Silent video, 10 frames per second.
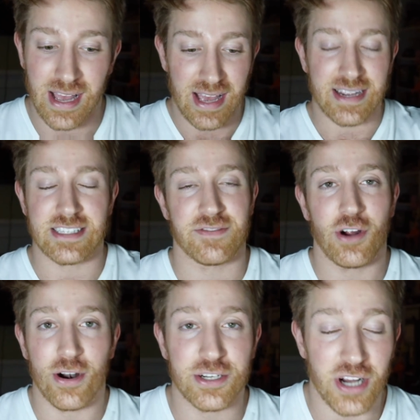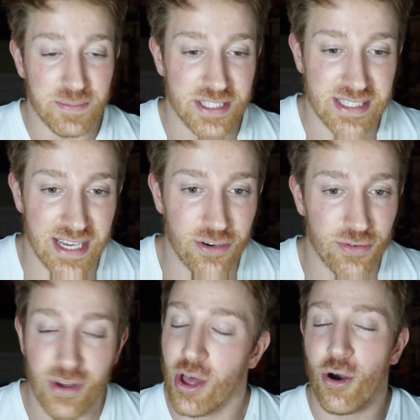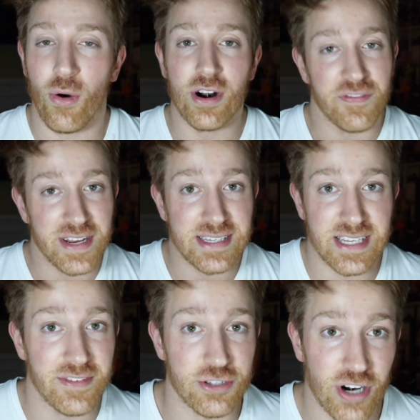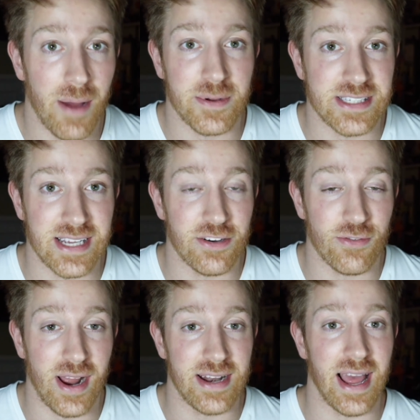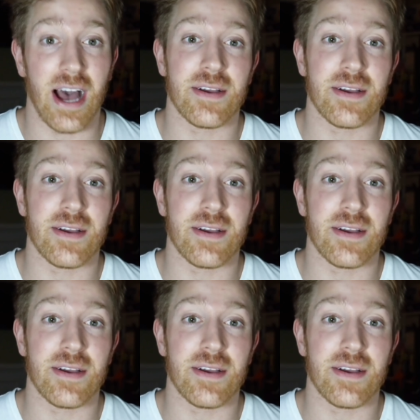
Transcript: Because if Carti drops a single, or if he doesn't even drop a single right now,